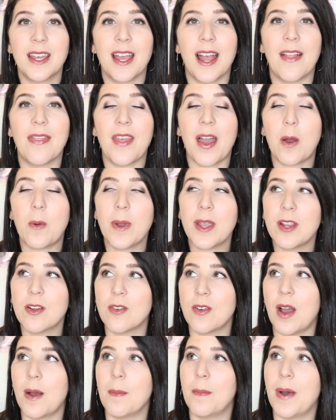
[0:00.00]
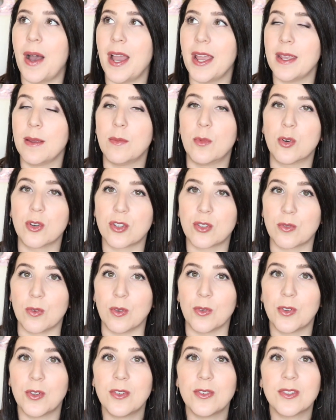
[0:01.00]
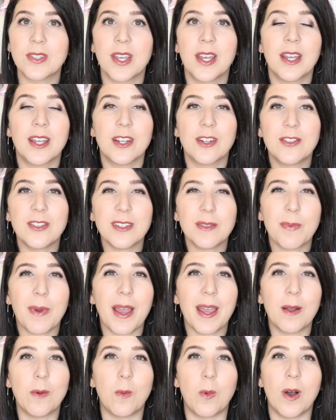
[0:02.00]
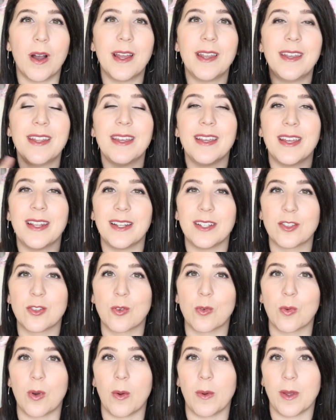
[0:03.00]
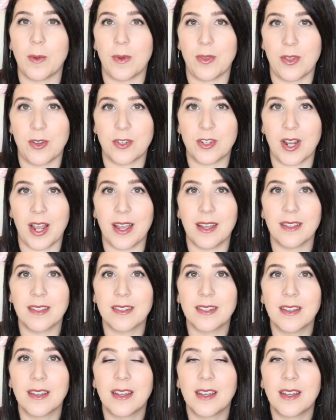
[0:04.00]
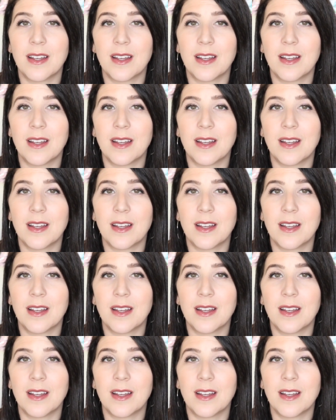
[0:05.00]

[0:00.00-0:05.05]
and that way you're not buying more strollers, you're just buying one and it's growing with your child.